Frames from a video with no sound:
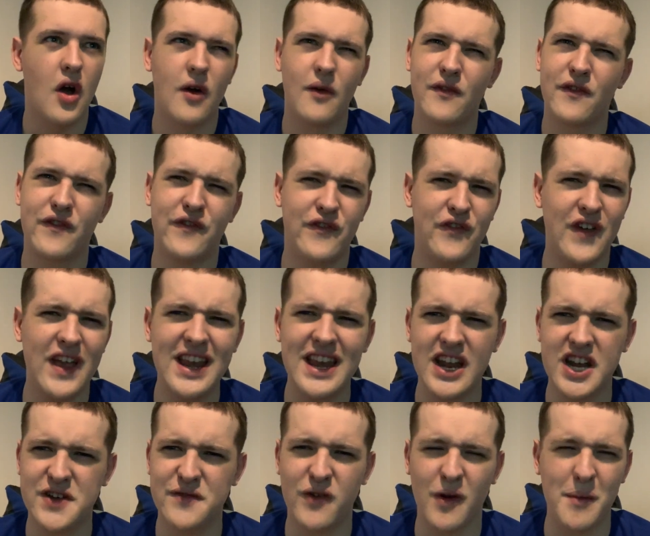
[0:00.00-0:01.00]

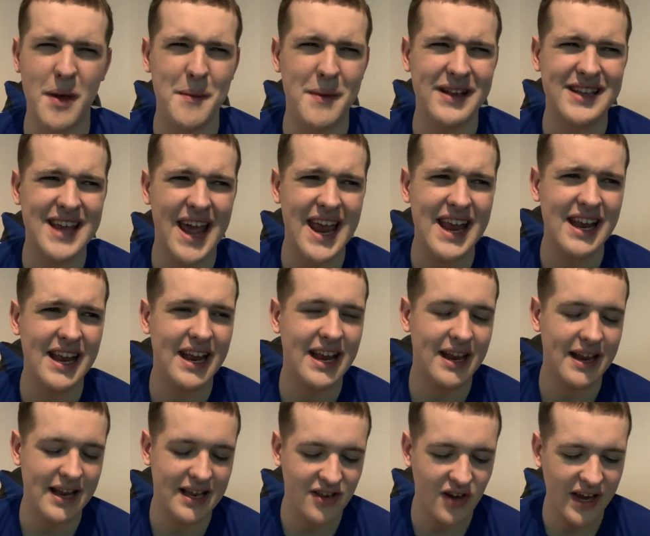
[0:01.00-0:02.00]
Finished from him.
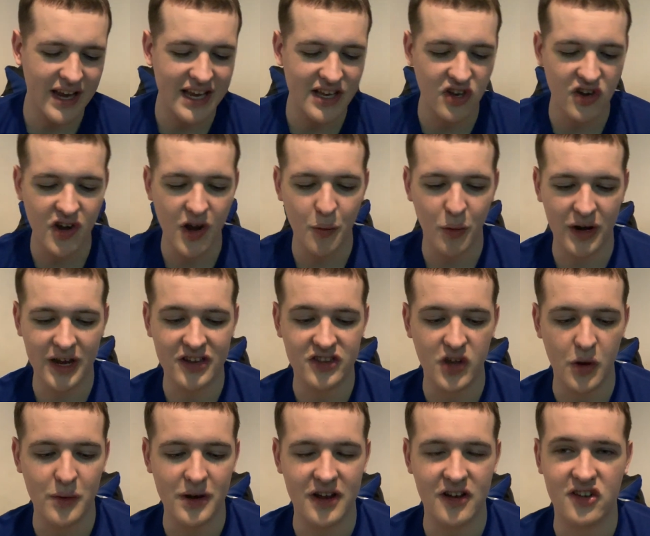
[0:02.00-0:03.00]
It's like he doesn't know what he's
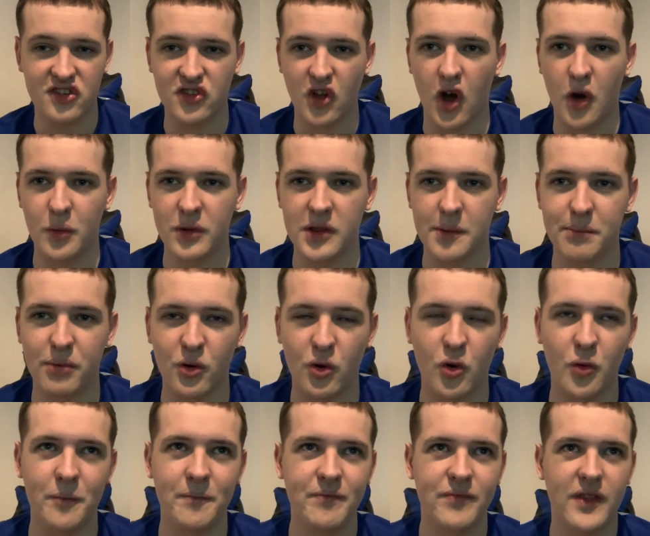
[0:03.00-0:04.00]
doing at the start with the
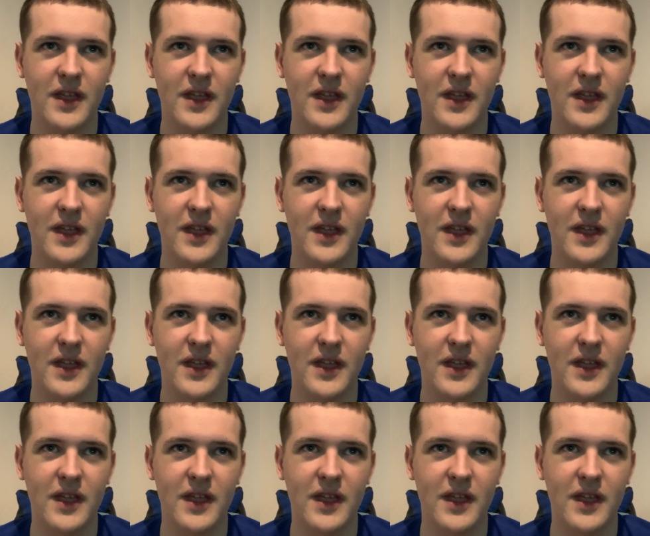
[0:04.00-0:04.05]
ball.